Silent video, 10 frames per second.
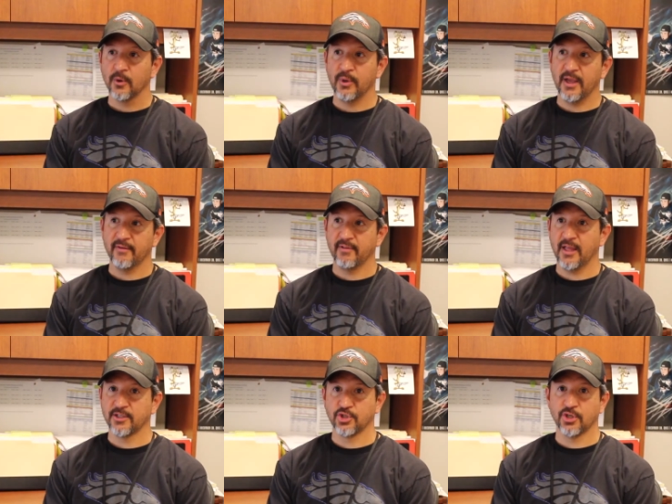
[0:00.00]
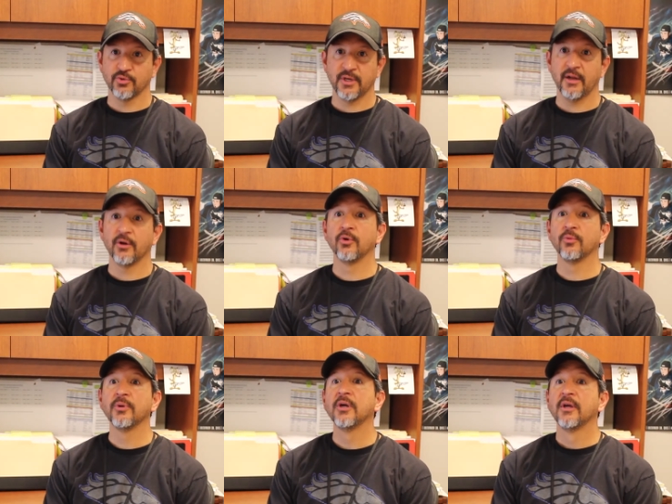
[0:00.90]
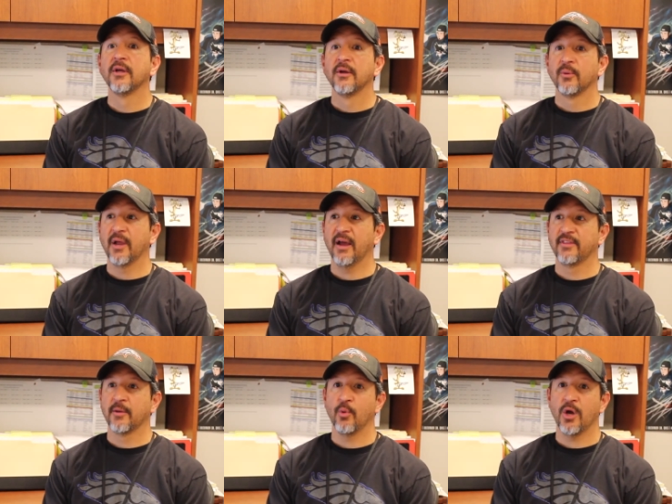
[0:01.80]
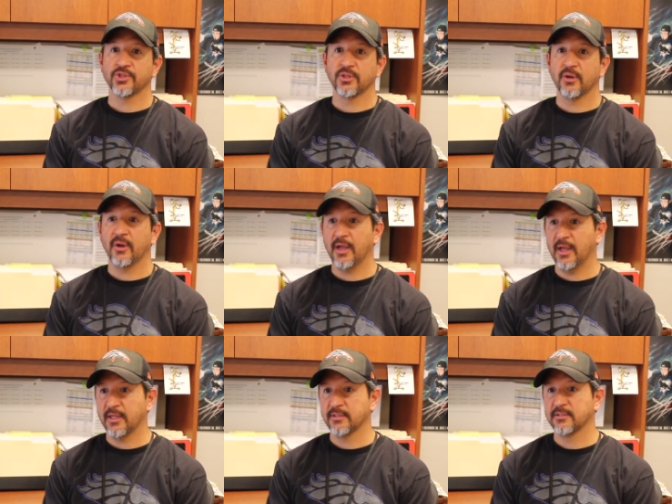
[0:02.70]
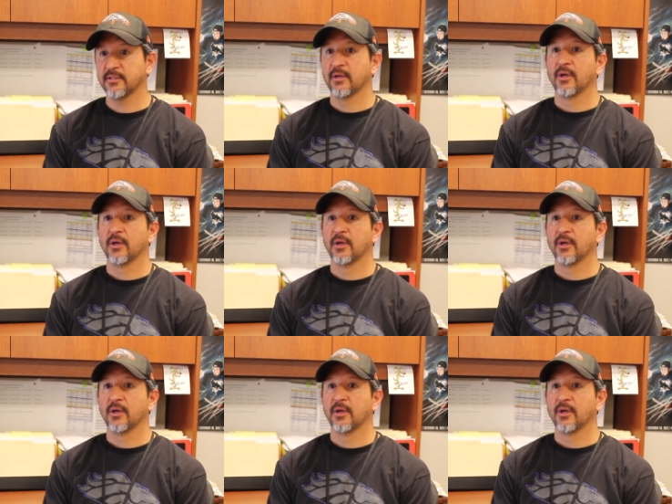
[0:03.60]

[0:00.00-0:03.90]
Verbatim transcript: We have a lot of children at home. We have them washing their hands.